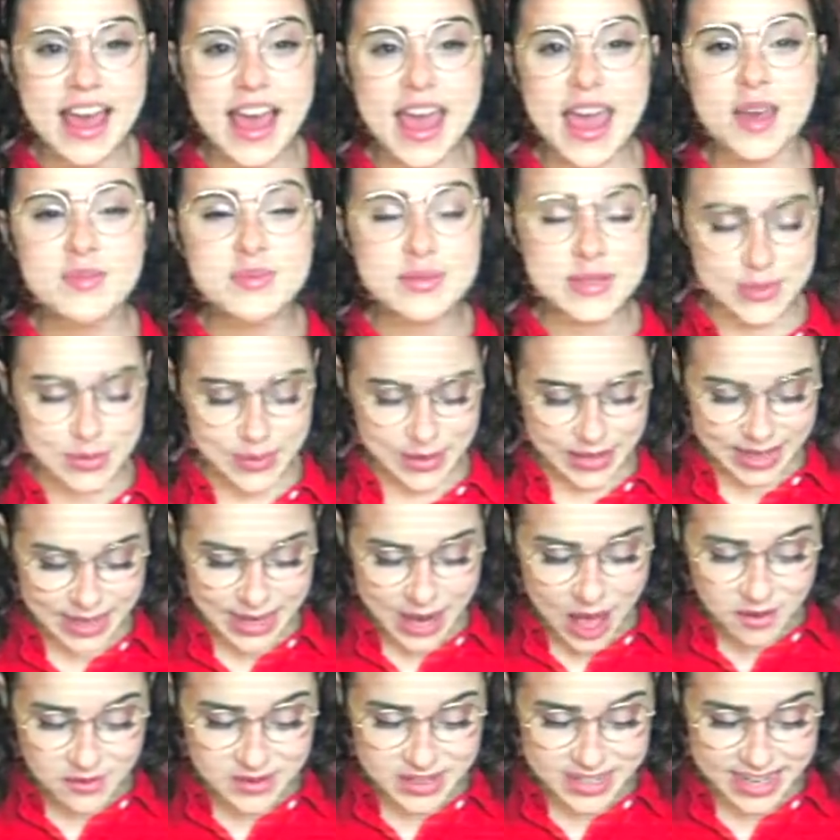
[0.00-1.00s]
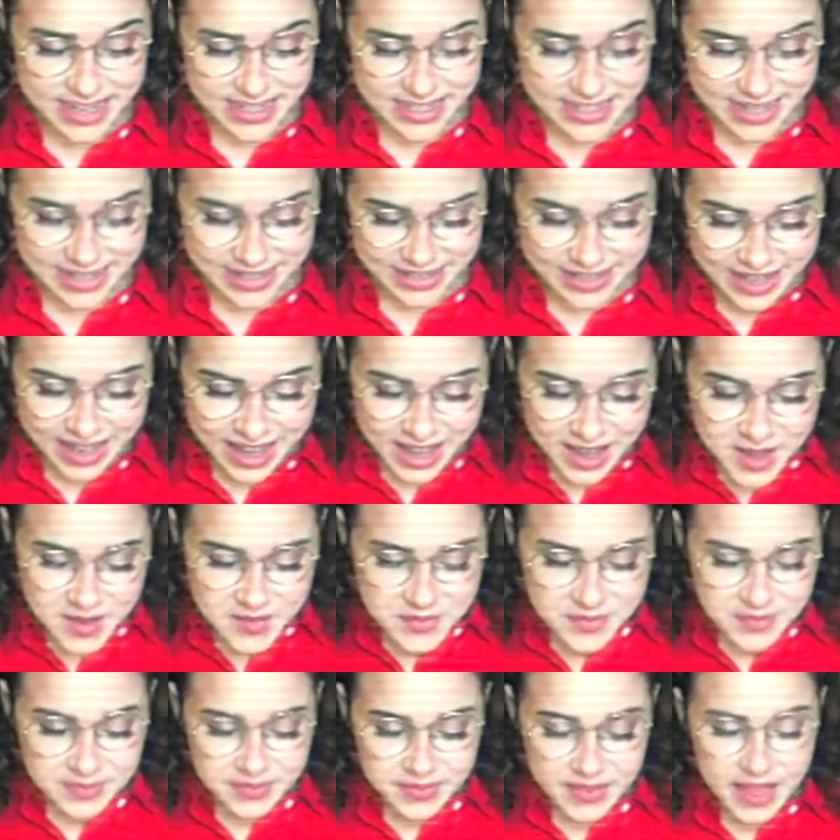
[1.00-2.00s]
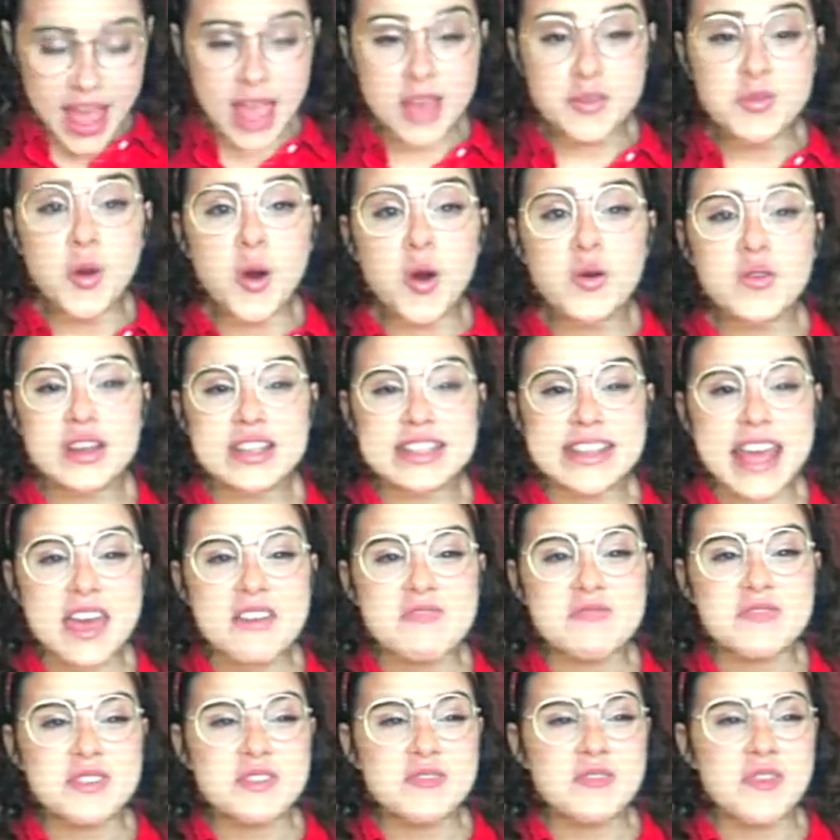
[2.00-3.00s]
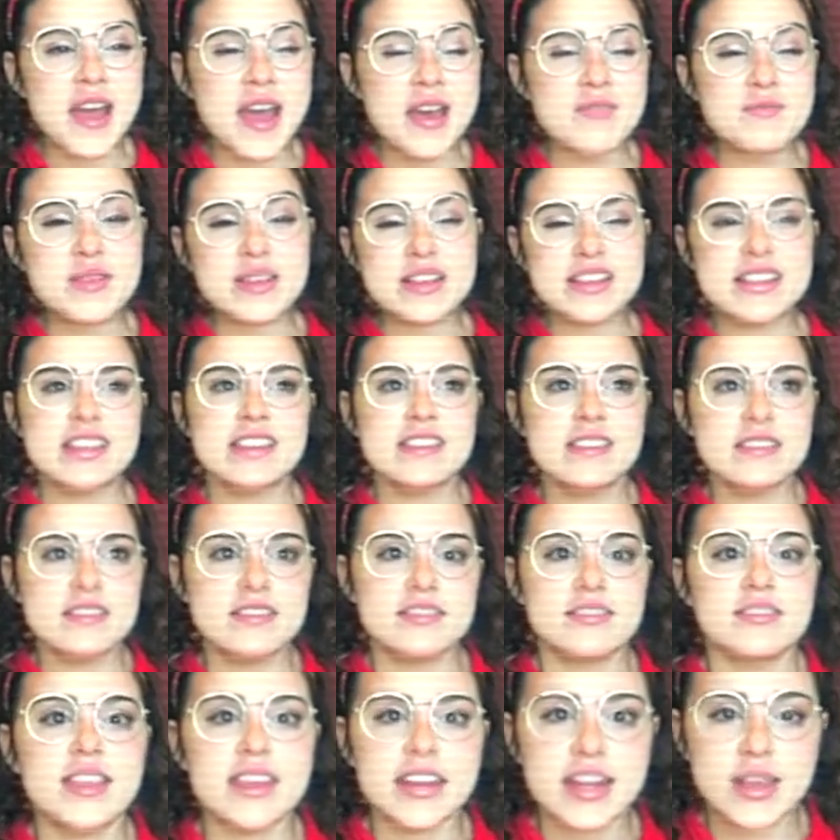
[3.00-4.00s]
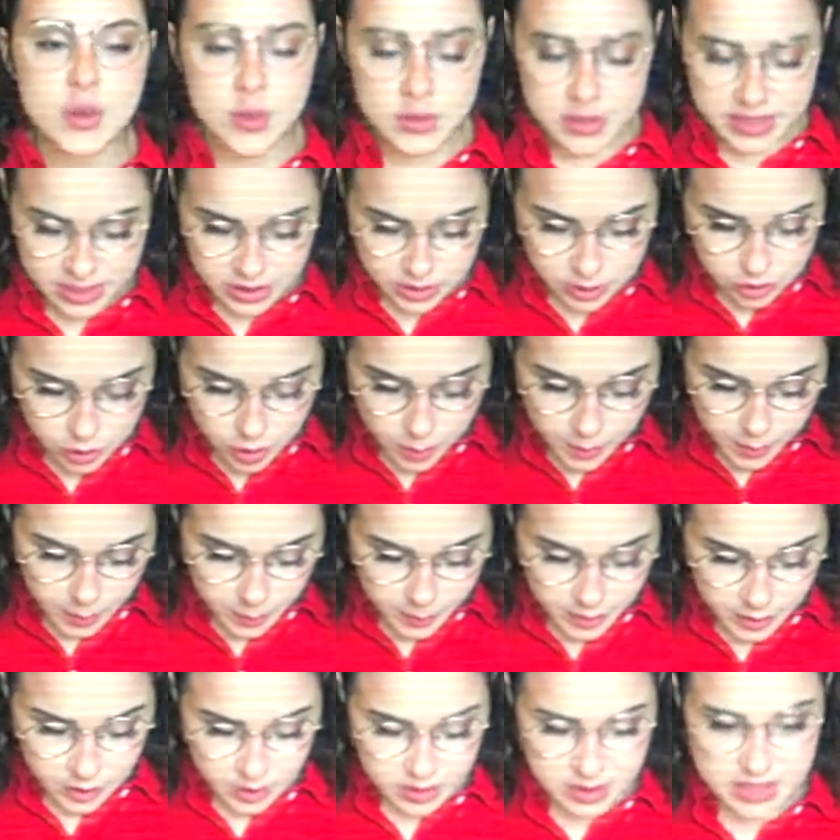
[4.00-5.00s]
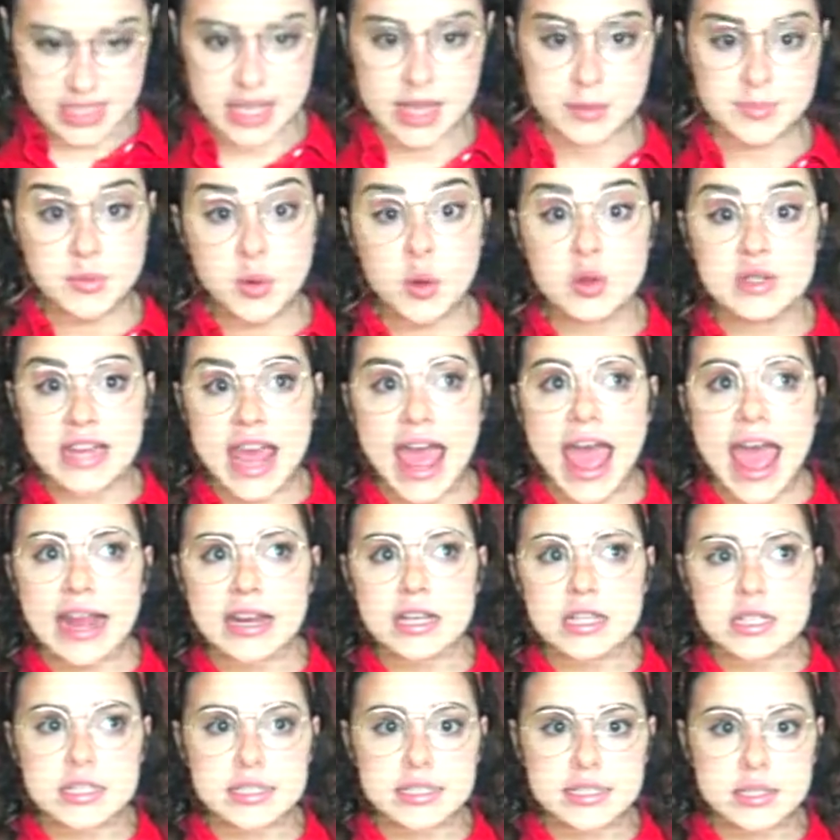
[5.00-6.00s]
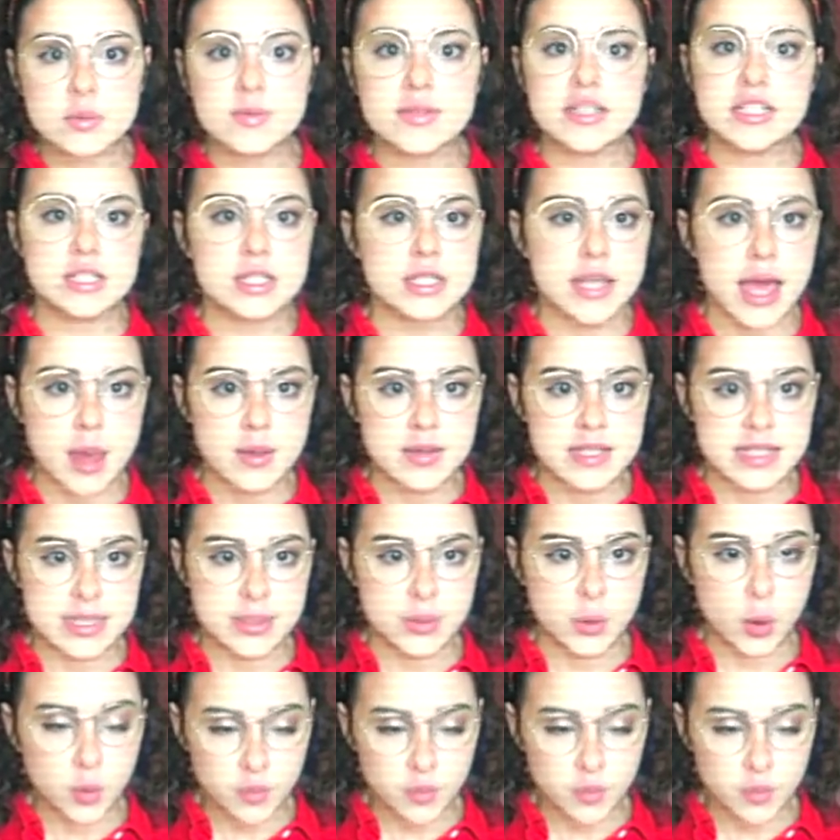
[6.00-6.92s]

I absolutely loved it, and I wore it everywhere, but then I got into trouble because I'm not actually Quidditch captain,